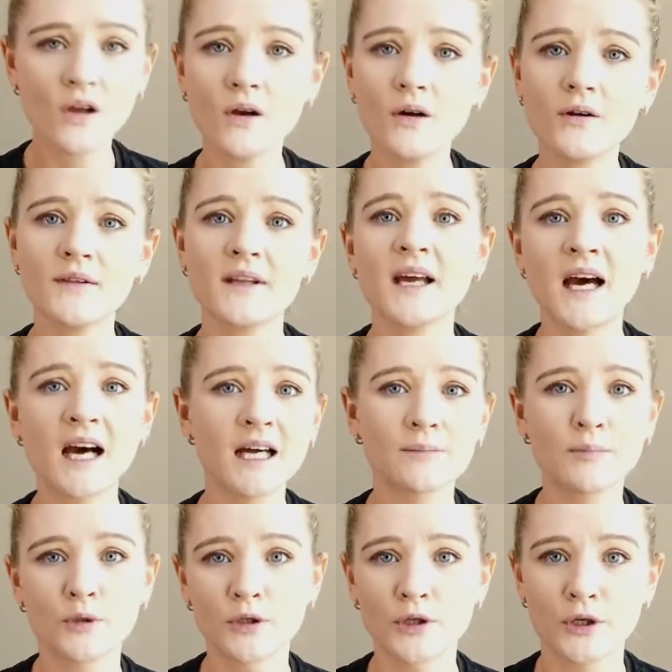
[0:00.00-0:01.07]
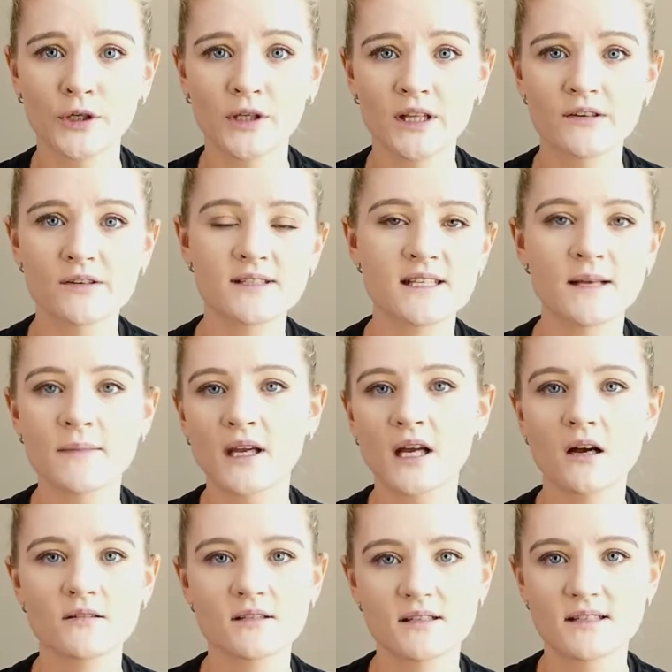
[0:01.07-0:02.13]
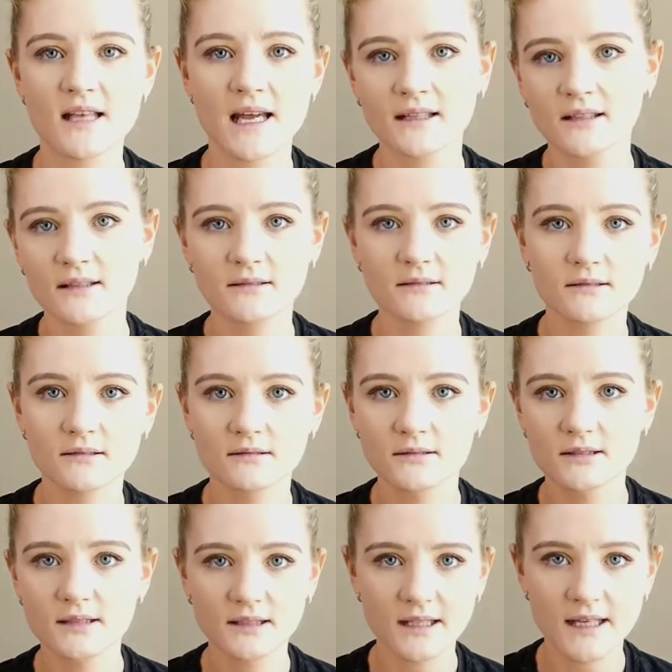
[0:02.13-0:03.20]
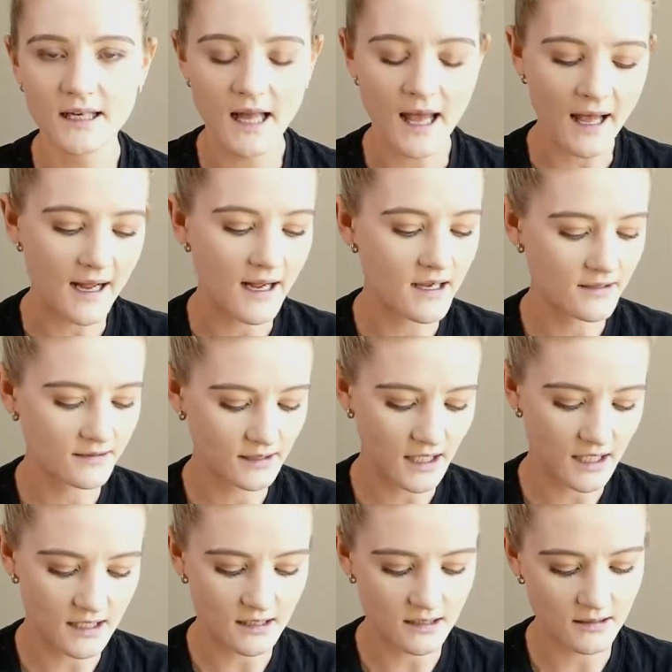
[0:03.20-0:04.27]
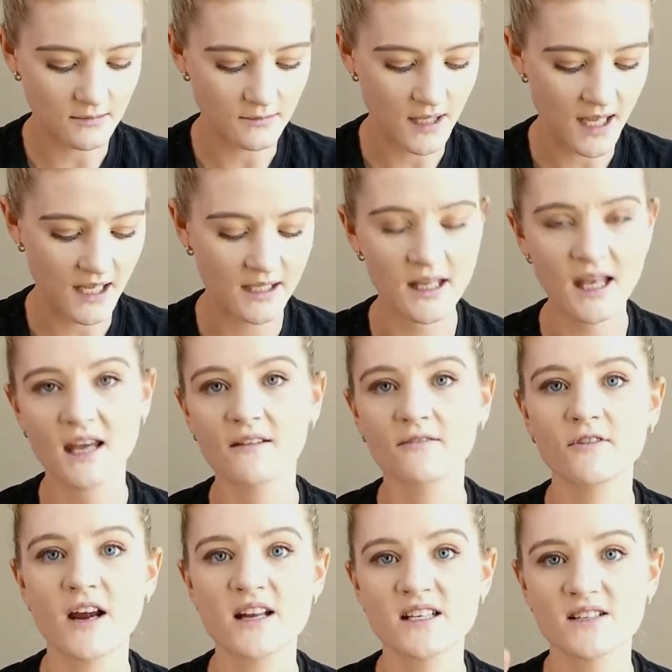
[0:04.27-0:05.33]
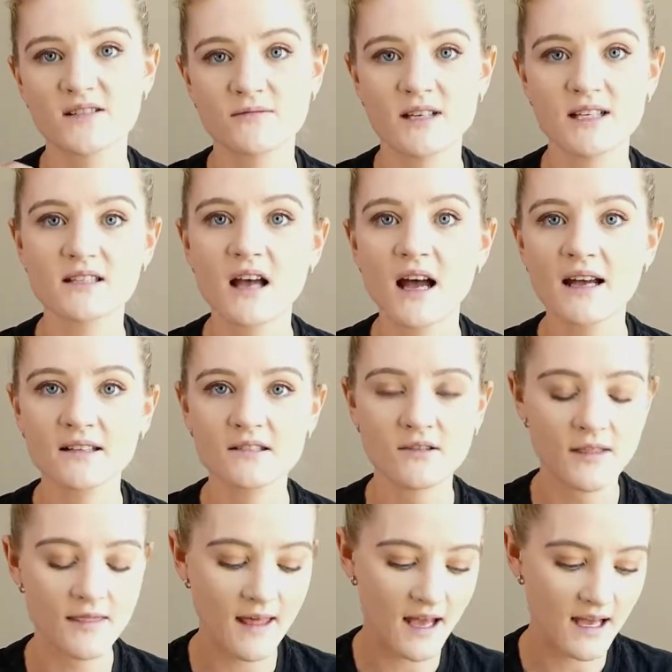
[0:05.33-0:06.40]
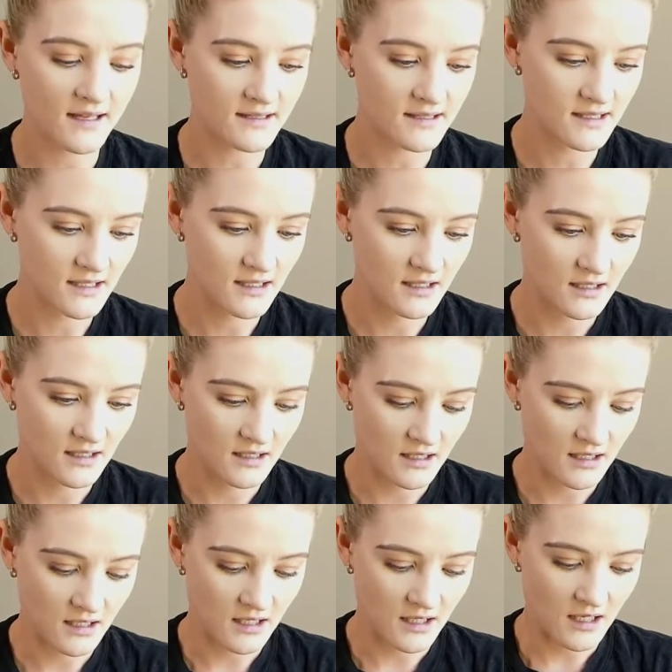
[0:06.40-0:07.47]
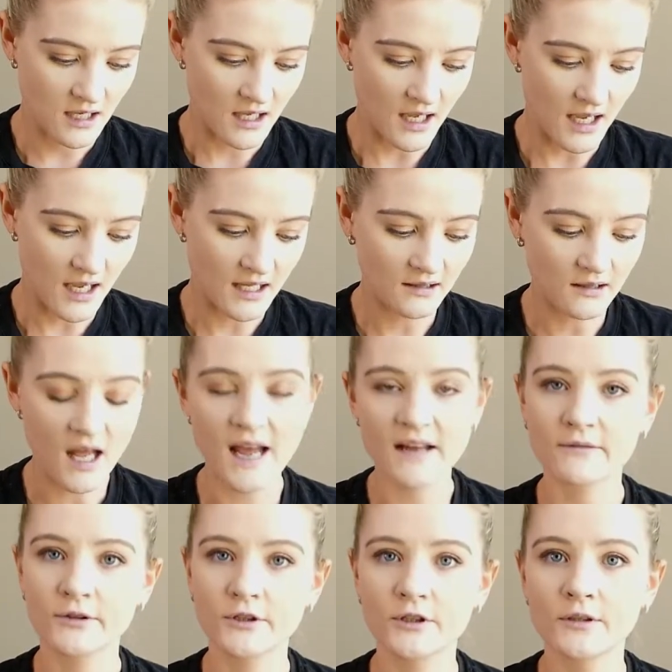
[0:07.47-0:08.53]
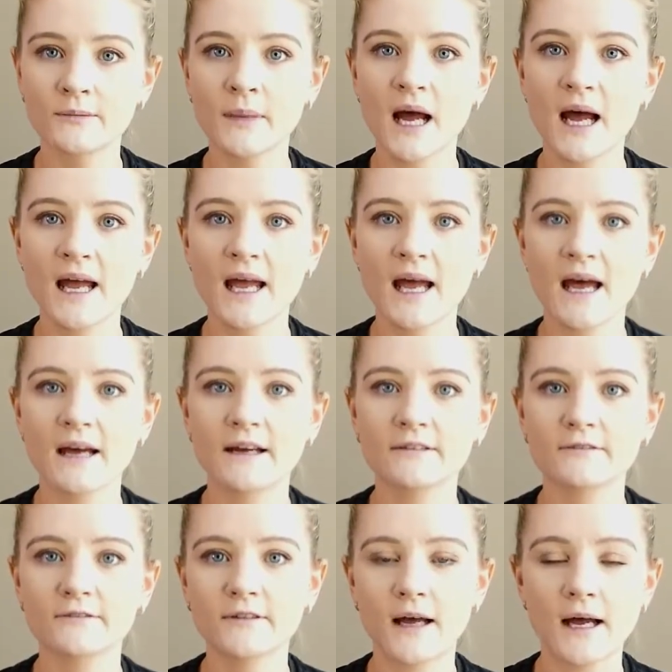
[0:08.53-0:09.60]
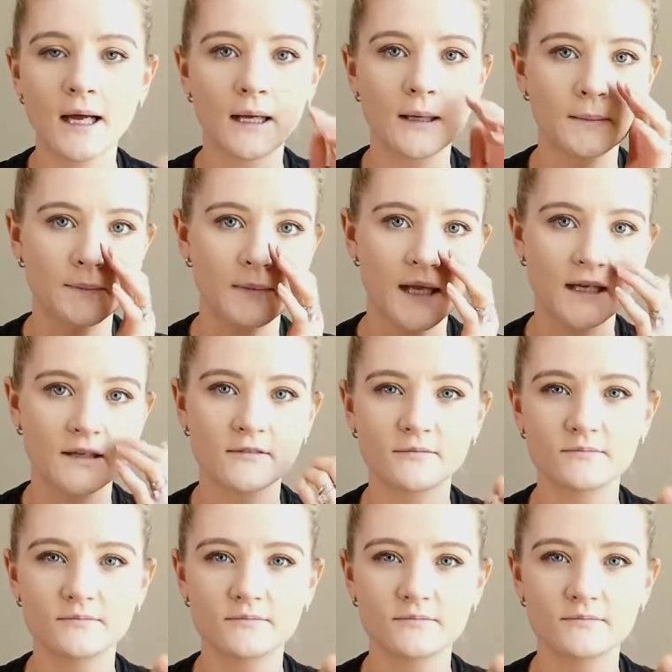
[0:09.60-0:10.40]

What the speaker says: on the cardboard earlier or something. I'll just like delete it out, and Canva I just resize on that. And Lightroom I have like